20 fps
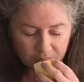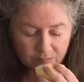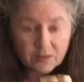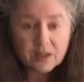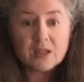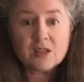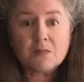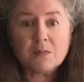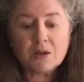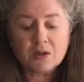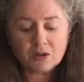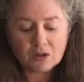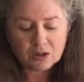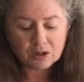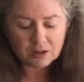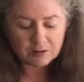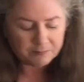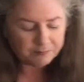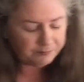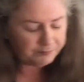They smell
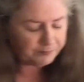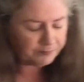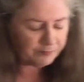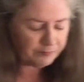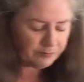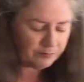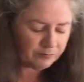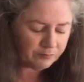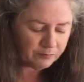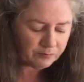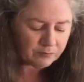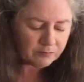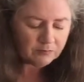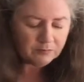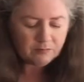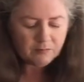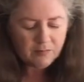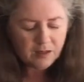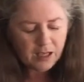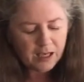good.
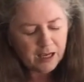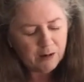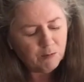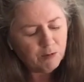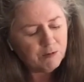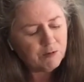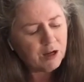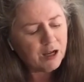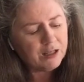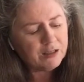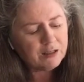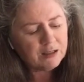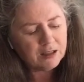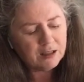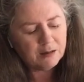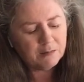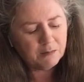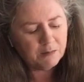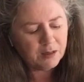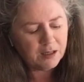And we've got
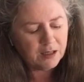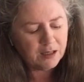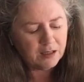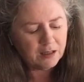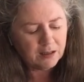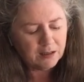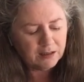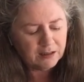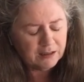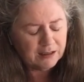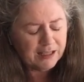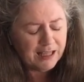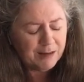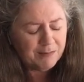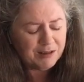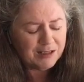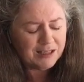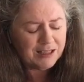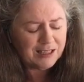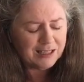some
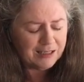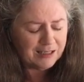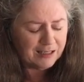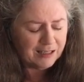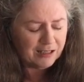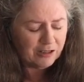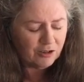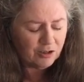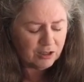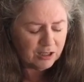lemon seasoning.